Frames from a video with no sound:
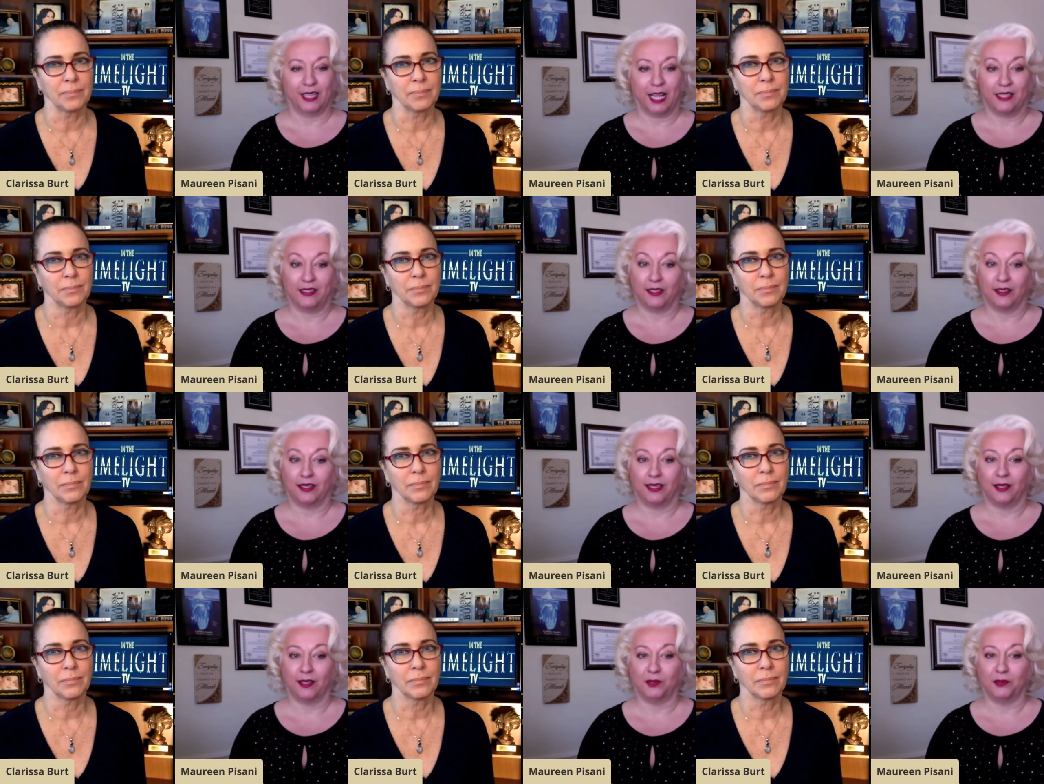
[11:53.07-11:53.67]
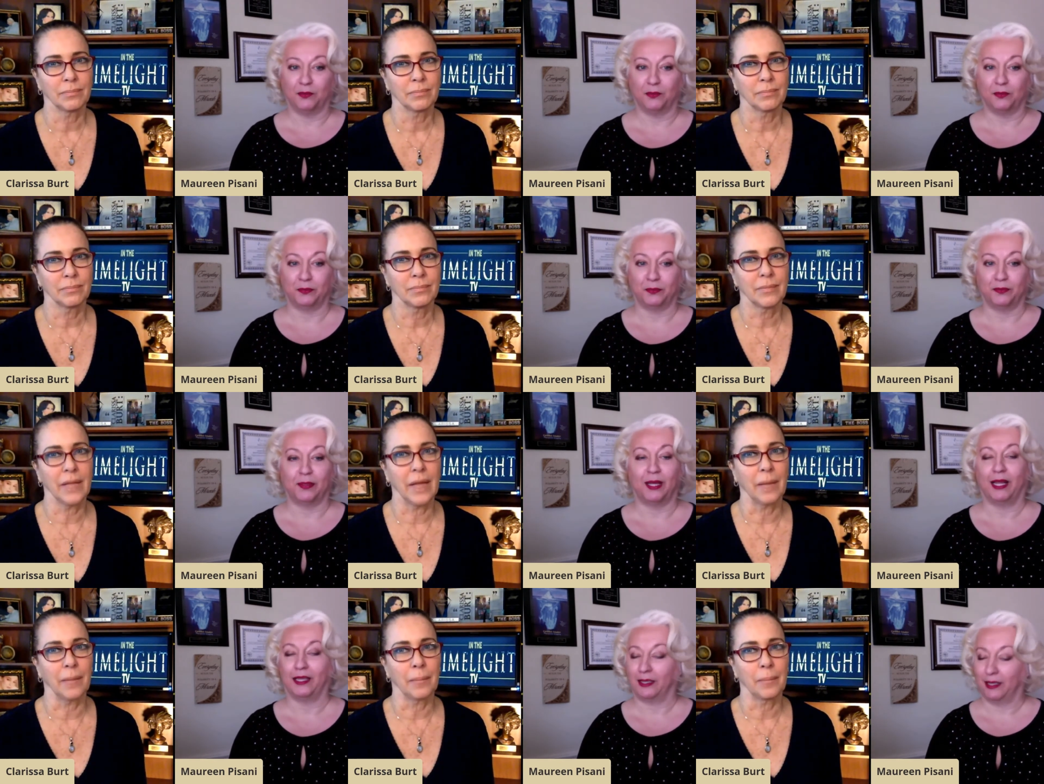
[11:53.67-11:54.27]
Speaker 1: That's the thing
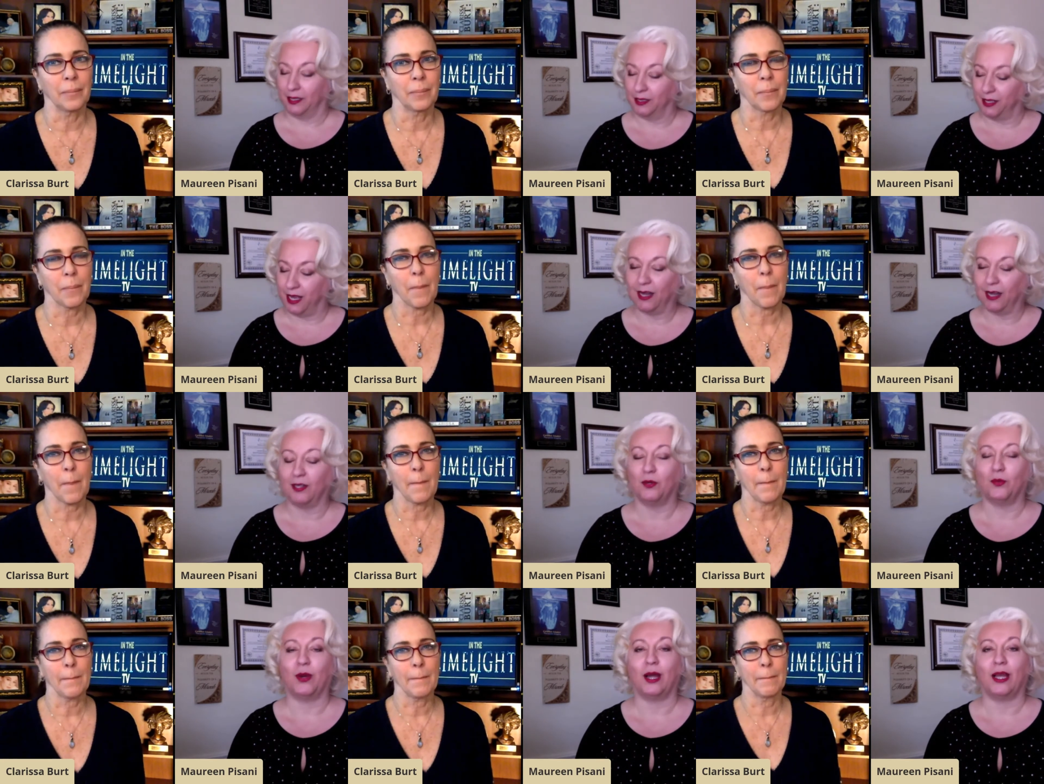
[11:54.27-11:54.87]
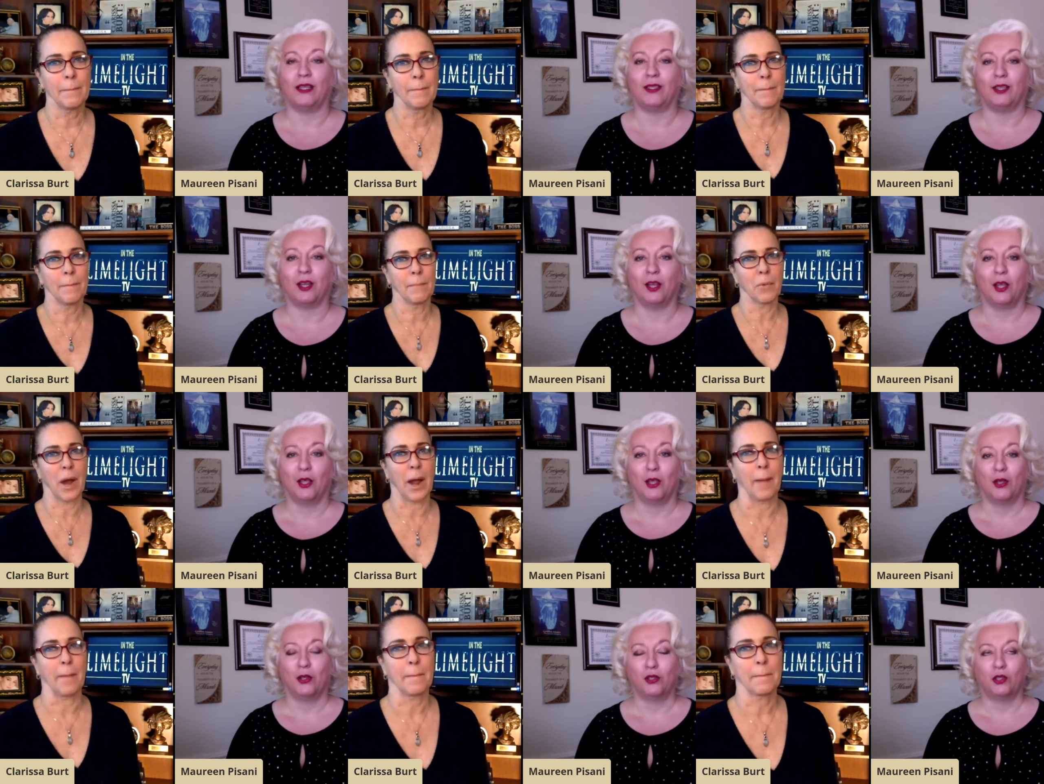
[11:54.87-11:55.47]
exactly right.
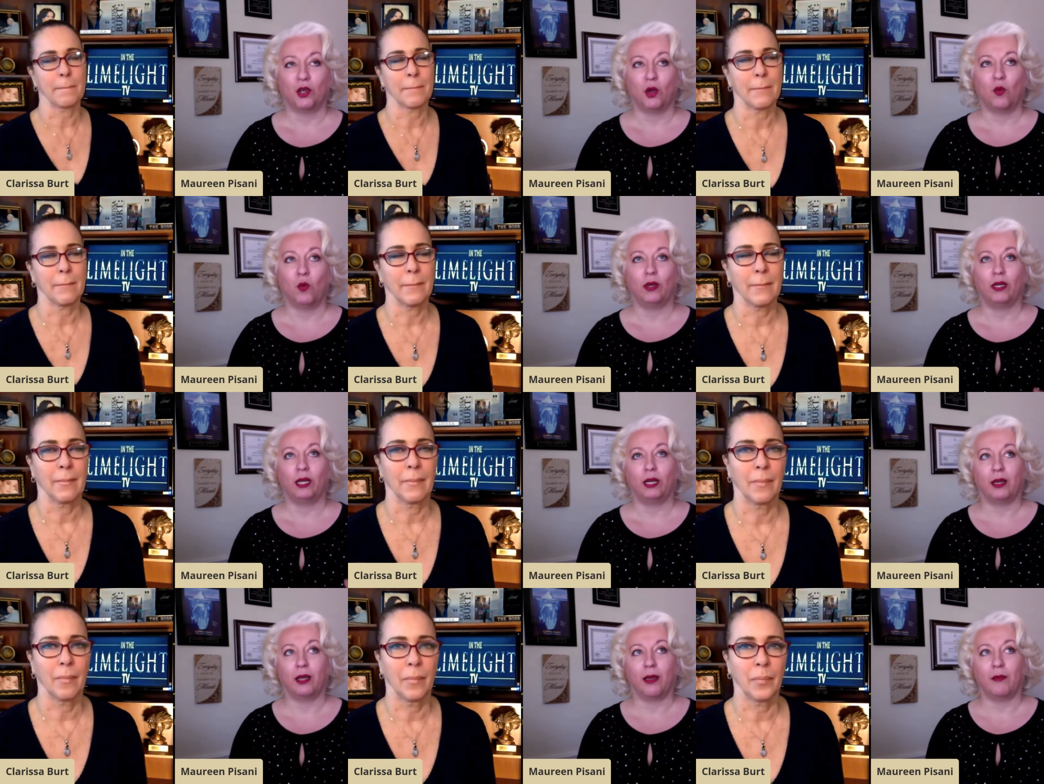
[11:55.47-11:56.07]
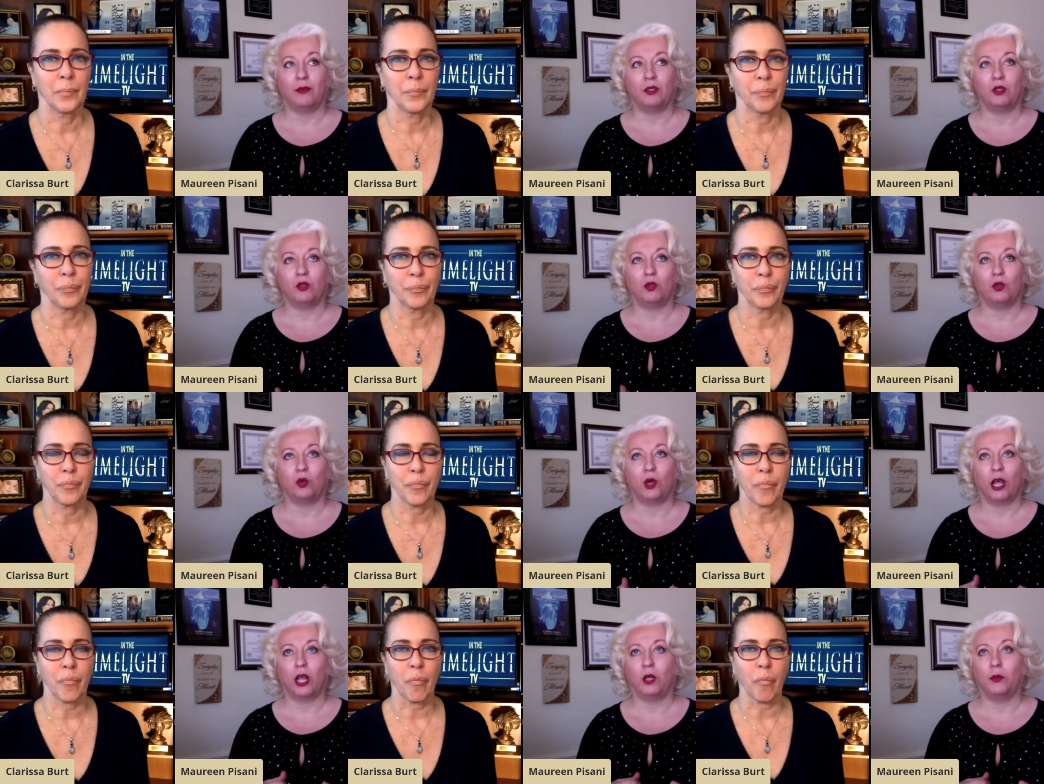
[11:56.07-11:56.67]
Right. So when it comes
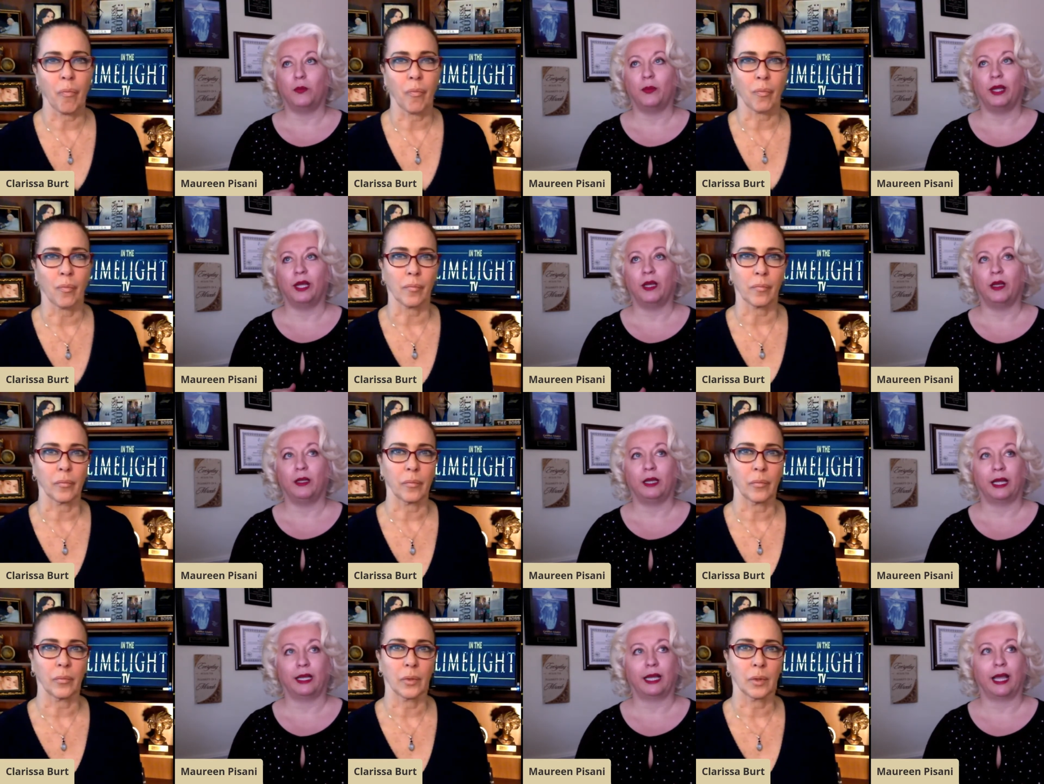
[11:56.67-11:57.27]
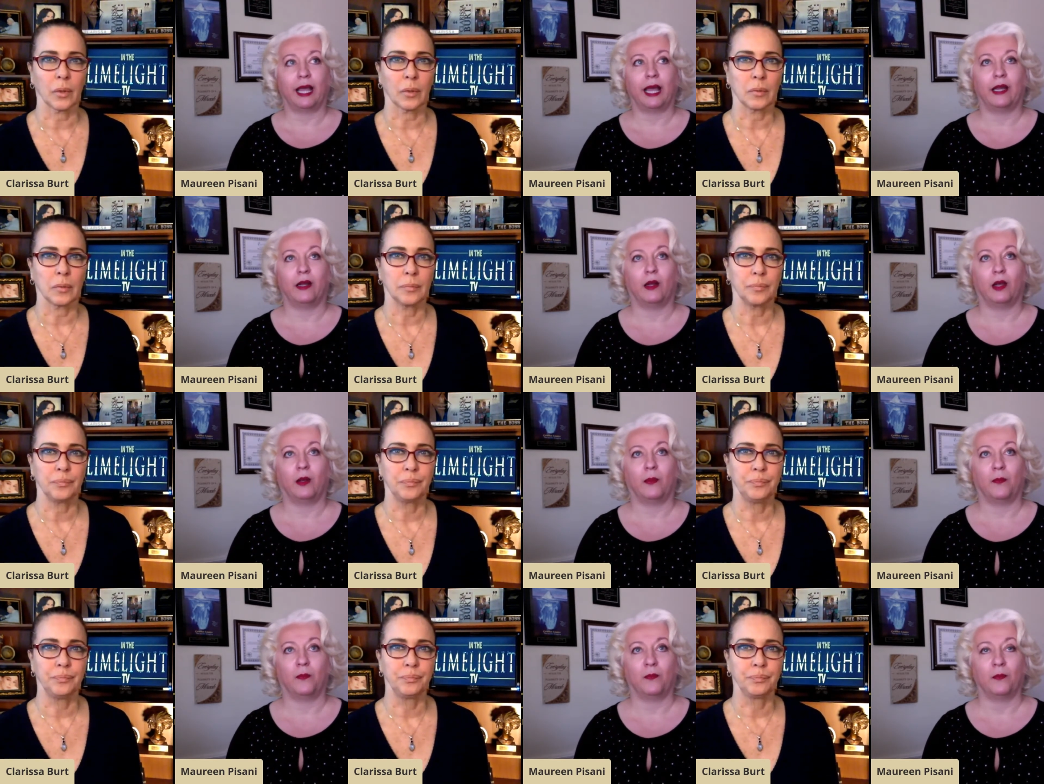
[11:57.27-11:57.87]
to helping, like I had
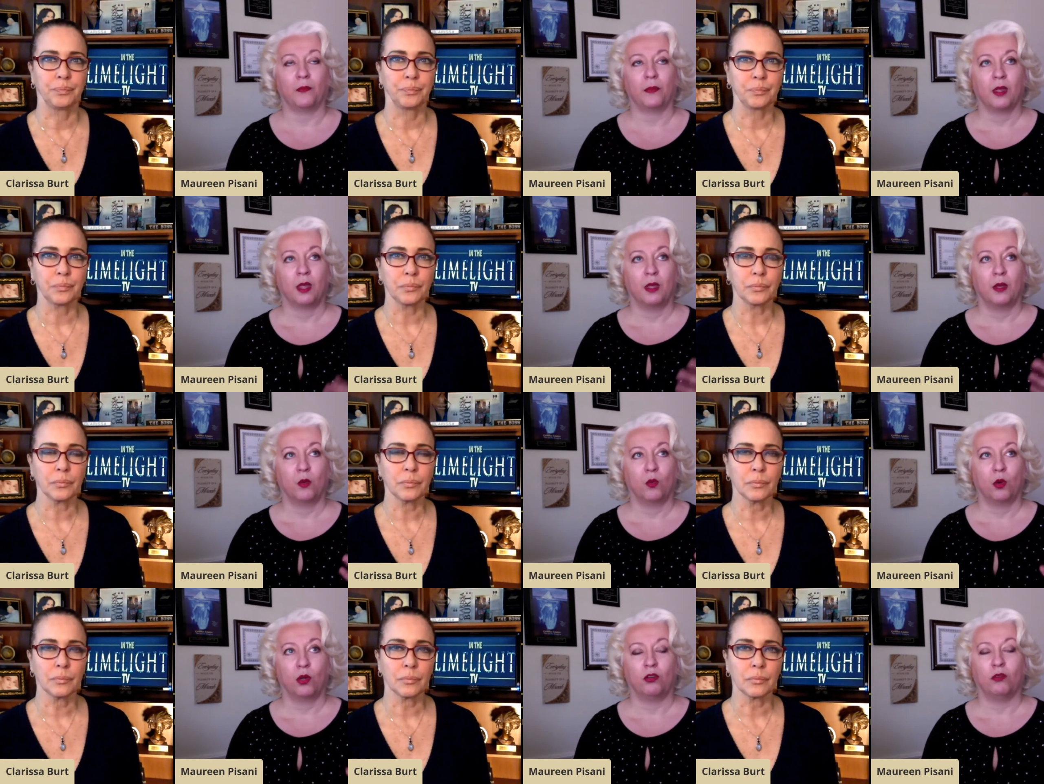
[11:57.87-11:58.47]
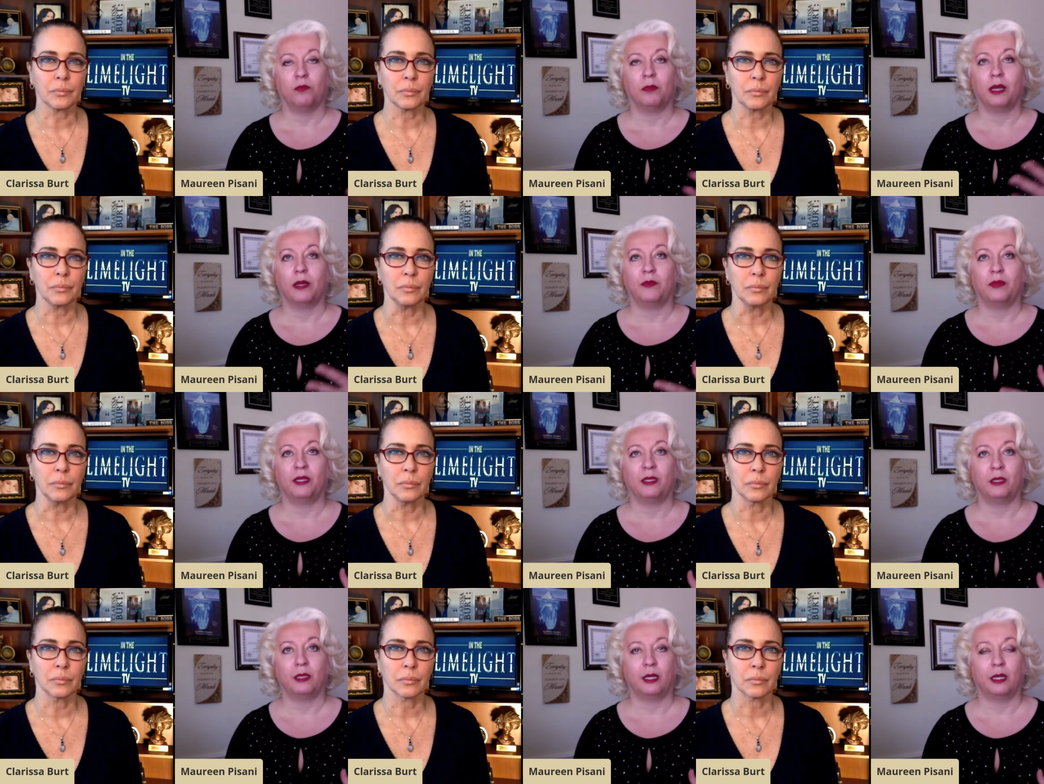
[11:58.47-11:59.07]
um one of my
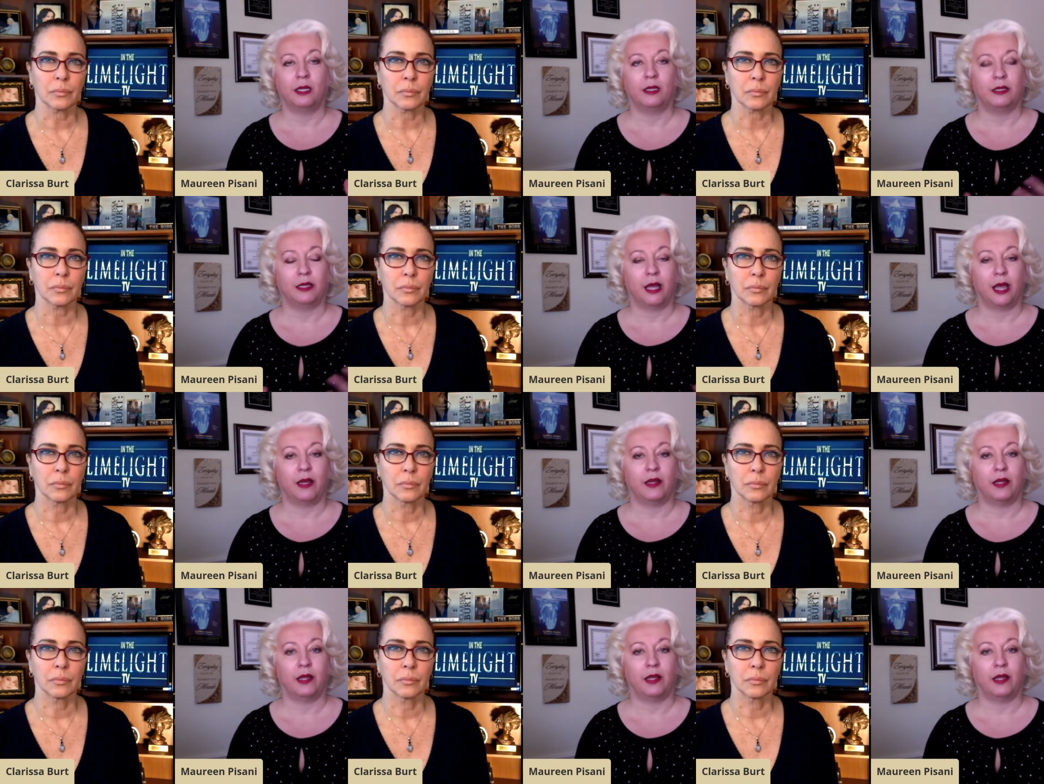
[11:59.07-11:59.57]
mentees had